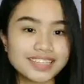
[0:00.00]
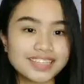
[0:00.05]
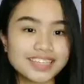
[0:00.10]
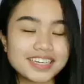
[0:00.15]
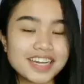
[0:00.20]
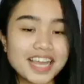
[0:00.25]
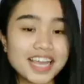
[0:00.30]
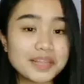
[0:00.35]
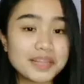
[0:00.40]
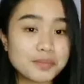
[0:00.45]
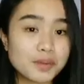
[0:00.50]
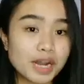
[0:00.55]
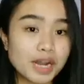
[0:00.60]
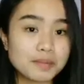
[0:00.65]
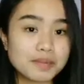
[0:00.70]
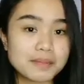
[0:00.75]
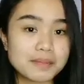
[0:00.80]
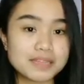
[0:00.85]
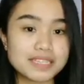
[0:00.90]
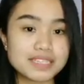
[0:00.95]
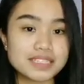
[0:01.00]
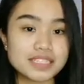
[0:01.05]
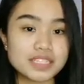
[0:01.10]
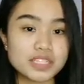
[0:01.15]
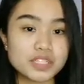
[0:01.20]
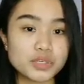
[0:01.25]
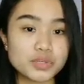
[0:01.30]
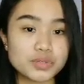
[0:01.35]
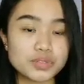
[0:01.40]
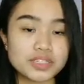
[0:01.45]
The ninth problem is
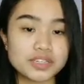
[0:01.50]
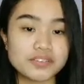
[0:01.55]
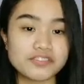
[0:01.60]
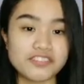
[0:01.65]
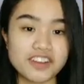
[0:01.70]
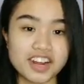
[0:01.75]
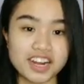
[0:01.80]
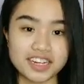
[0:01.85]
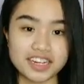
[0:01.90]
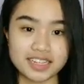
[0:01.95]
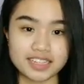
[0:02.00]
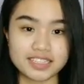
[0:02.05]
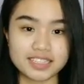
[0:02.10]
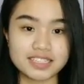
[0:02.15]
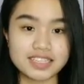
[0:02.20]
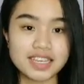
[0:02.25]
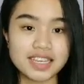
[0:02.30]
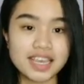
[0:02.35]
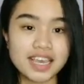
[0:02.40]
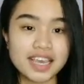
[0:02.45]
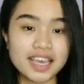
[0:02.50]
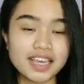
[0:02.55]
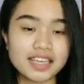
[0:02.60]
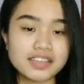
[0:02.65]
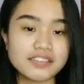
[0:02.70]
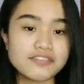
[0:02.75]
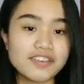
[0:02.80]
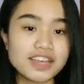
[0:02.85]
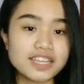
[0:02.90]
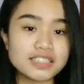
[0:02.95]
in using variance.
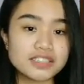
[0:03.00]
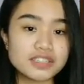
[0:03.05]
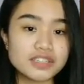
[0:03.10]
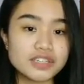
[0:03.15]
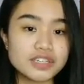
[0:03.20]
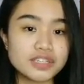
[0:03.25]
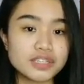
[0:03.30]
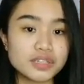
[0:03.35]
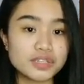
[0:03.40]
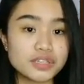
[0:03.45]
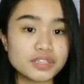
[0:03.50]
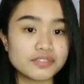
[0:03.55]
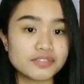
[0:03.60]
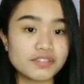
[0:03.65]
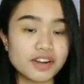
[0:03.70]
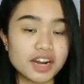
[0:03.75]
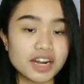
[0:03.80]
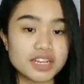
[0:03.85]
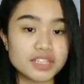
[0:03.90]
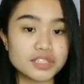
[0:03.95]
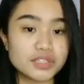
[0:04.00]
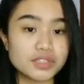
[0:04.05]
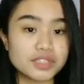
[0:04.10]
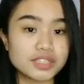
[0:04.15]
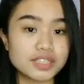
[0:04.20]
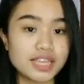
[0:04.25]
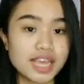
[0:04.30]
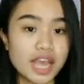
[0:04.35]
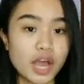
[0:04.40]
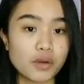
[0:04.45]
Investors use variance to
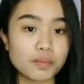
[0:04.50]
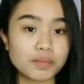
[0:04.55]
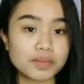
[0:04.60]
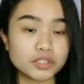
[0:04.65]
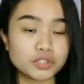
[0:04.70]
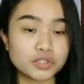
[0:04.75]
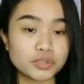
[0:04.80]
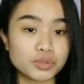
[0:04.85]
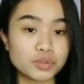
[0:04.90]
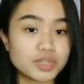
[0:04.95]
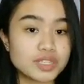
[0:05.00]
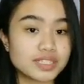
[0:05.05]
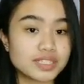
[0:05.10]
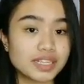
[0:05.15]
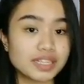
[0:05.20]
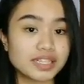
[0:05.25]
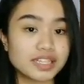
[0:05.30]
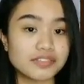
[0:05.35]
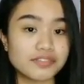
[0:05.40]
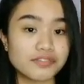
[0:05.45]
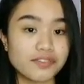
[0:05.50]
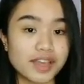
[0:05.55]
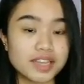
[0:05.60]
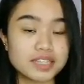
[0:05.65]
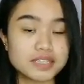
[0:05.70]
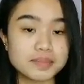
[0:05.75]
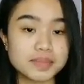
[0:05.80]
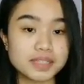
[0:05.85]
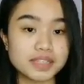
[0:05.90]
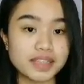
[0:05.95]
see how much risk an
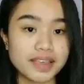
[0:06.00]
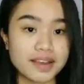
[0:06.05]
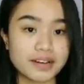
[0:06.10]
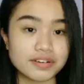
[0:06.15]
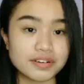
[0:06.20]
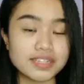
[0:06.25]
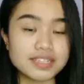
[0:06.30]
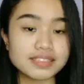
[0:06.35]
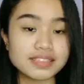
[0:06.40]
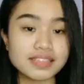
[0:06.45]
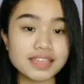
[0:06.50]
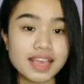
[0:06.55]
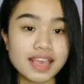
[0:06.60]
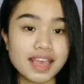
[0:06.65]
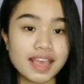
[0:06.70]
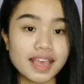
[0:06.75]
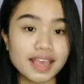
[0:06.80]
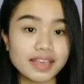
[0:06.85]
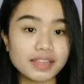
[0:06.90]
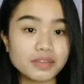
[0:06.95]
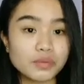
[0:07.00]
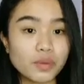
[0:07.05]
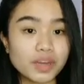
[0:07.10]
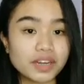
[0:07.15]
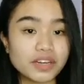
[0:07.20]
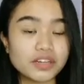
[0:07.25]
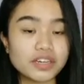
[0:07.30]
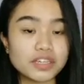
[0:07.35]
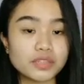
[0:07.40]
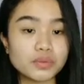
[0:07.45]
investment carries and
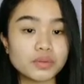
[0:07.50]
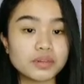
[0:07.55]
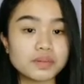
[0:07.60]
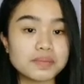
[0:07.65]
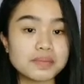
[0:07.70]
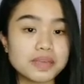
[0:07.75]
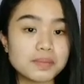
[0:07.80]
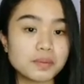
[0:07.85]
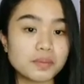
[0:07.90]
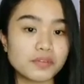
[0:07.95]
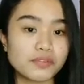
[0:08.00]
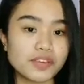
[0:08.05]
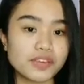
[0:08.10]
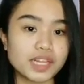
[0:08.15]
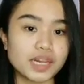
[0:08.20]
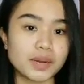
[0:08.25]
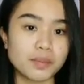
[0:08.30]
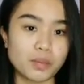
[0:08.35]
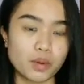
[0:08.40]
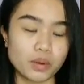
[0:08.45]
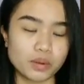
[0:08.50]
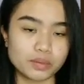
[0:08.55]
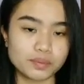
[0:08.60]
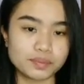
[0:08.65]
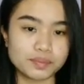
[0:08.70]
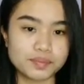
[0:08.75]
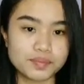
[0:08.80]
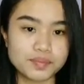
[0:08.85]
whether it will be profitable.